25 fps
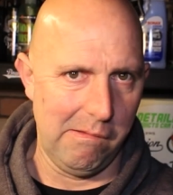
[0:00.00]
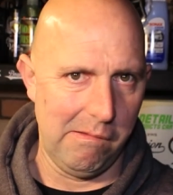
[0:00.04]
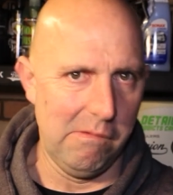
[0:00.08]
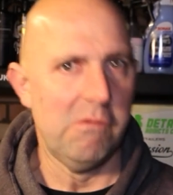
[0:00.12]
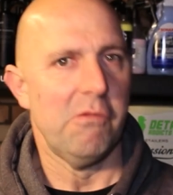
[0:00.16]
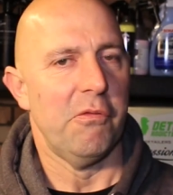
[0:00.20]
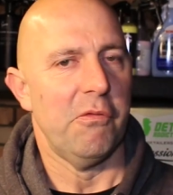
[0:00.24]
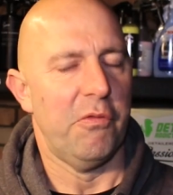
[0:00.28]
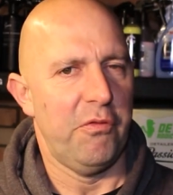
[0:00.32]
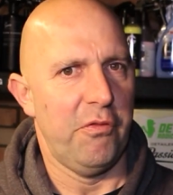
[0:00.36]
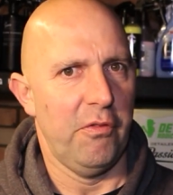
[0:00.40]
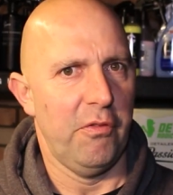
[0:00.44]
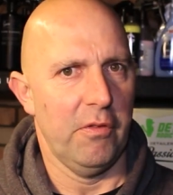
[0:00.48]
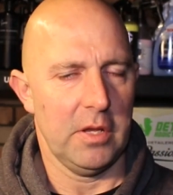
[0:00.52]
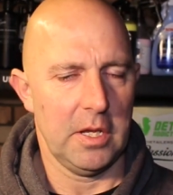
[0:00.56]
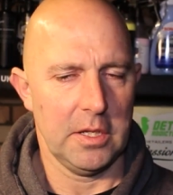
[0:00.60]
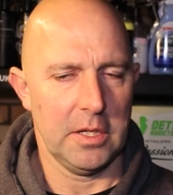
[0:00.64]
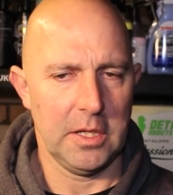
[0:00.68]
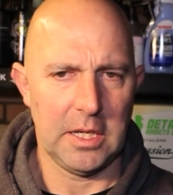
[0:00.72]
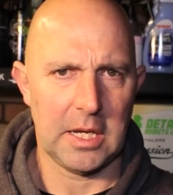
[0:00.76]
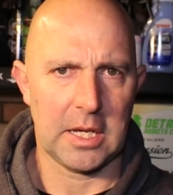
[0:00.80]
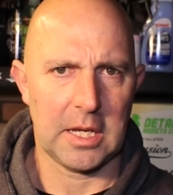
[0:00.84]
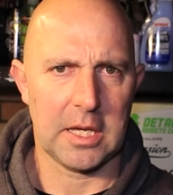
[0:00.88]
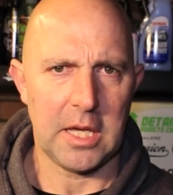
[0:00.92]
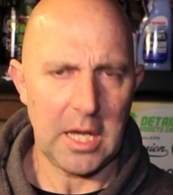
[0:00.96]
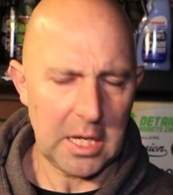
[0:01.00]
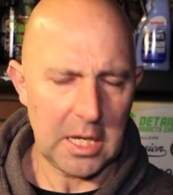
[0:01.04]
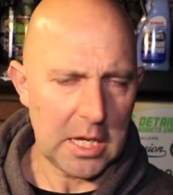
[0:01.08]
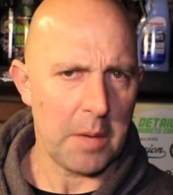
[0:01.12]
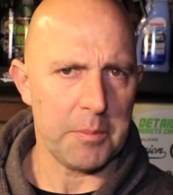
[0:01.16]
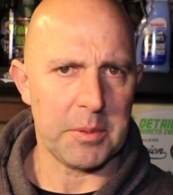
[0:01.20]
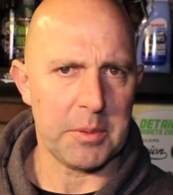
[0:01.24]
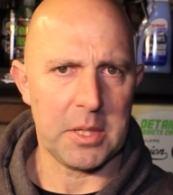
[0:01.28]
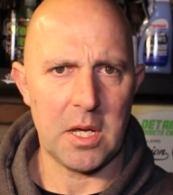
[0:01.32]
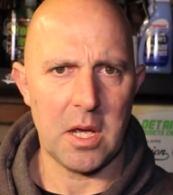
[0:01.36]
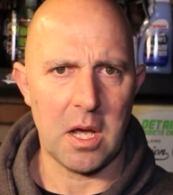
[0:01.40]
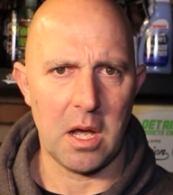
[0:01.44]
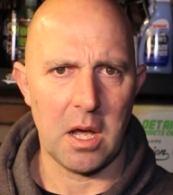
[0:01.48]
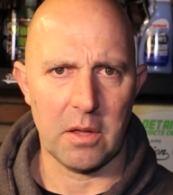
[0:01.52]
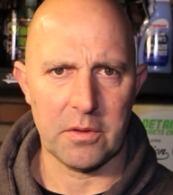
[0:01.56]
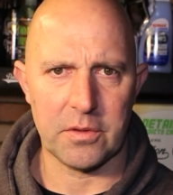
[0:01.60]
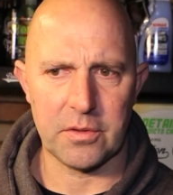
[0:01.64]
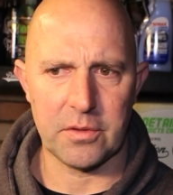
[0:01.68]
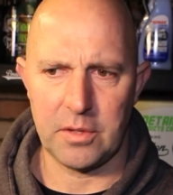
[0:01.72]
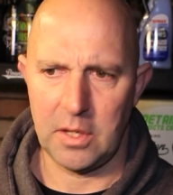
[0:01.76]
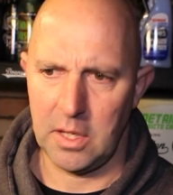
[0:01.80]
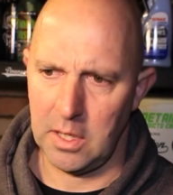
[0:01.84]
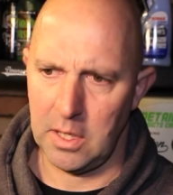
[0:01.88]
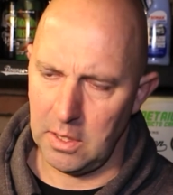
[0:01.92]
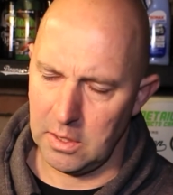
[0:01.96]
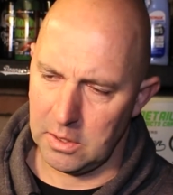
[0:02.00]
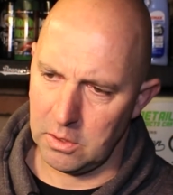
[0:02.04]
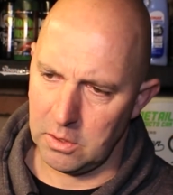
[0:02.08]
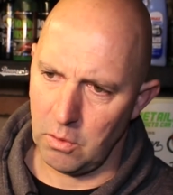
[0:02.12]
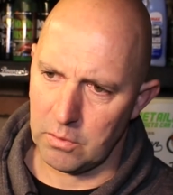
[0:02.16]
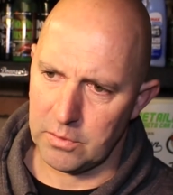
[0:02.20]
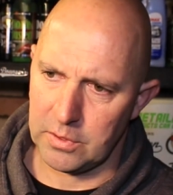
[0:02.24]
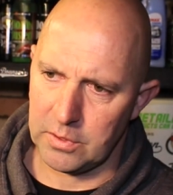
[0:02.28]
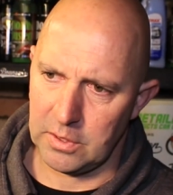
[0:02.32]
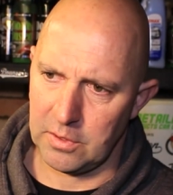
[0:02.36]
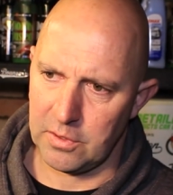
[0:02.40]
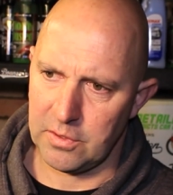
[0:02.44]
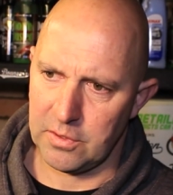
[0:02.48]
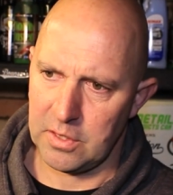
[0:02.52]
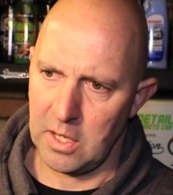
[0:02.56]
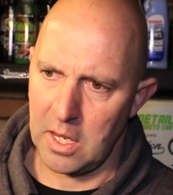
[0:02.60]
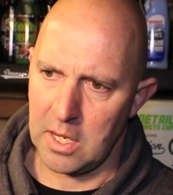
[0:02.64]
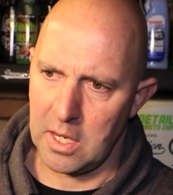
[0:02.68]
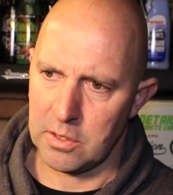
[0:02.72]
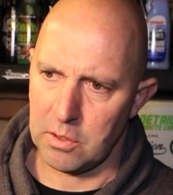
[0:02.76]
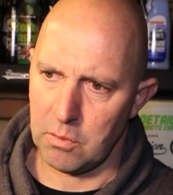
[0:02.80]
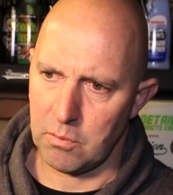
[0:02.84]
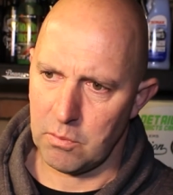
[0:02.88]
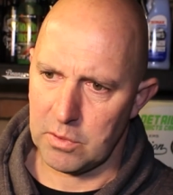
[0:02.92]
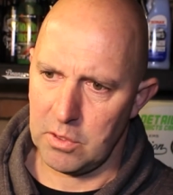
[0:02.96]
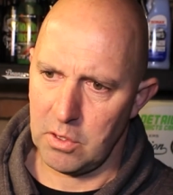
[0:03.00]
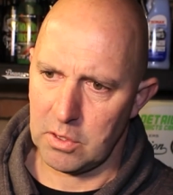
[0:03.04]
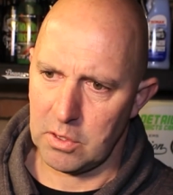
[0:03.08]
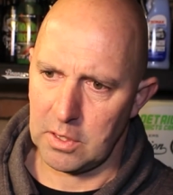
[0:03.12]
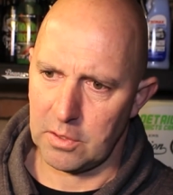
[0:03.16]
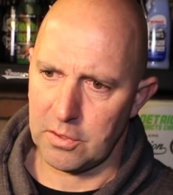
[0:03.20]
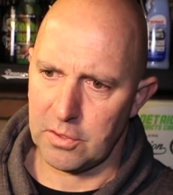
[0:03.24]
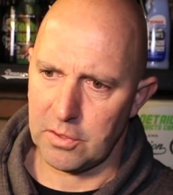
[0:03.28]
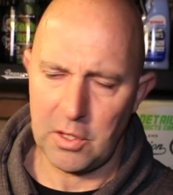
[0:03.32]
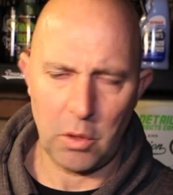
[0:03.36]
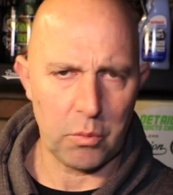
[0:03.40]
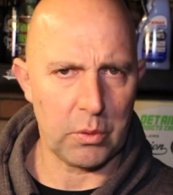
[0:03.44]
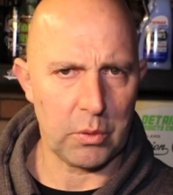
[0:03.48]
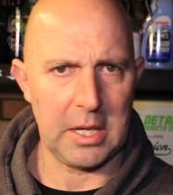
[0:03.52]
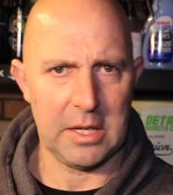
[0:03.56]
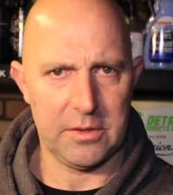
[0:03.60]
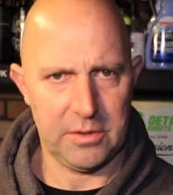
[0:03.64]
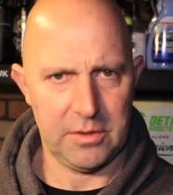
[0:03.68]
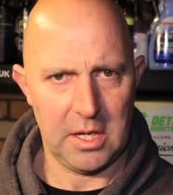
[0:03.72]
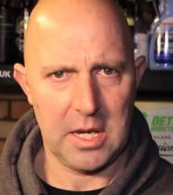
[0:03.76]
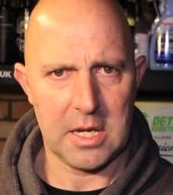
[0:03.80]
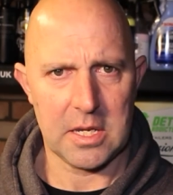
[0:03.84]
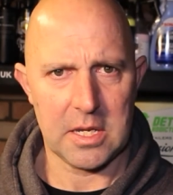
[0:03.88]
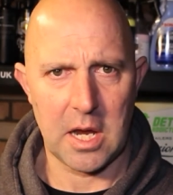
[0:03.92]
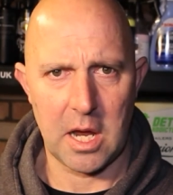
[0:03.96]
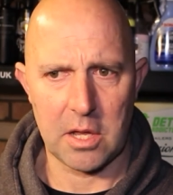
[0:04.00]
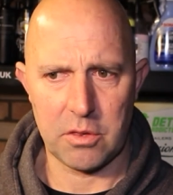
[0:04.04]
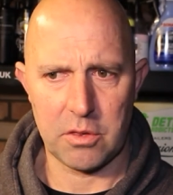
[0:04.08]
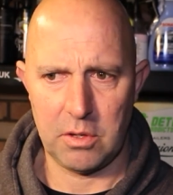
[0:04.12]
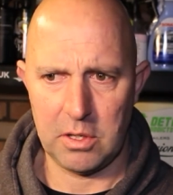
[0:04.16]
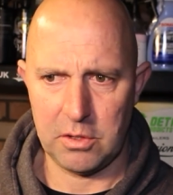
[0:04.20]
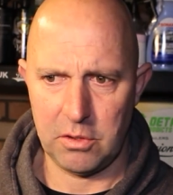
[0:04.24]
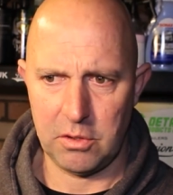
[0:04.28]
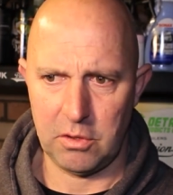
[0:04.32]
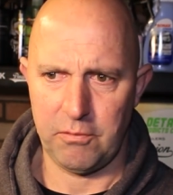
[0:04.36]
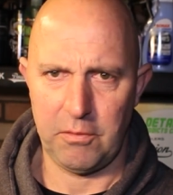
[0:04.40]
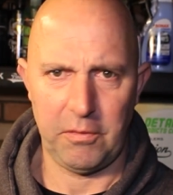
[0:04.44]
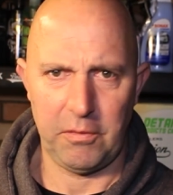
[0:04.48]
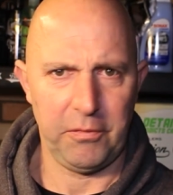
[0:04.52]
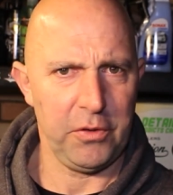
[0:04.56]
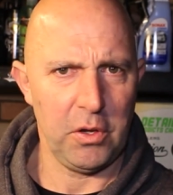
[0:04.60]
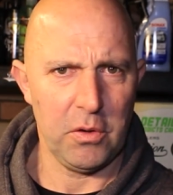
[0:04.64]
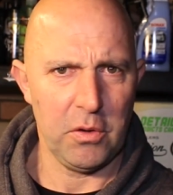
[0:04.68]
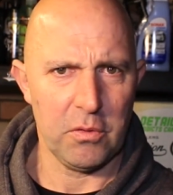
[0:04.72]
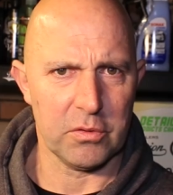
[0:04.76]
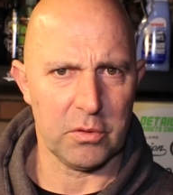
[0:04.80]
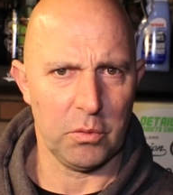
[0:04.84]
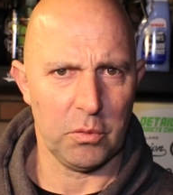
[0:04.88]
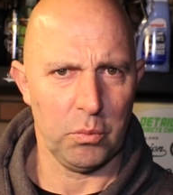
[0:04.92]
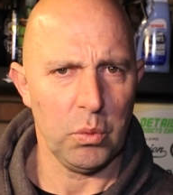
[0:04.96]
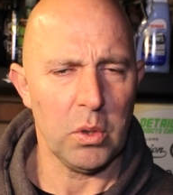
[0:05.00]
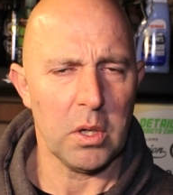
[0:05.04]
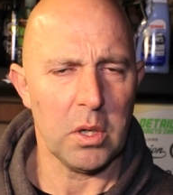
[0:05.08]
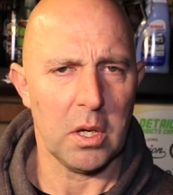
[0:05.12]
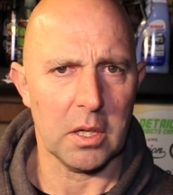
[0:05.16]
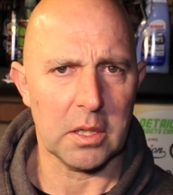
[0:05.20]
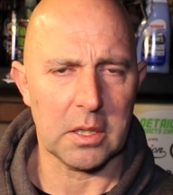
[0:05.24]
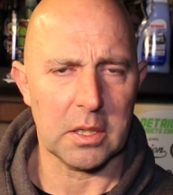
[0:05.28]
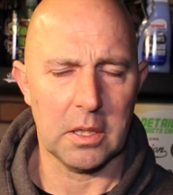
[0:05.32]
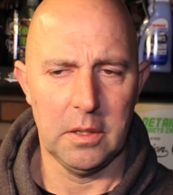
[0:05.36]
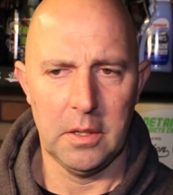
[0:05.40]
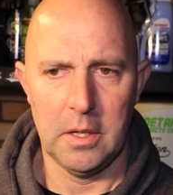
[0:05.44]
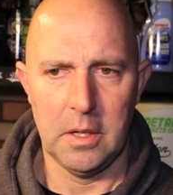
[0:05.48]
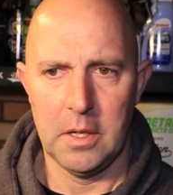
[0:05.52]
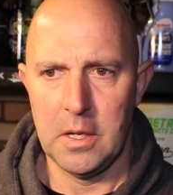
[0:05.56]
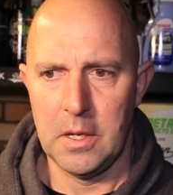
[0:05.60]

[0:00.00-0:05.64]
oomph. They need a kick up the arse. It got to the stage, it was like a sulky teenager. It just refused to work.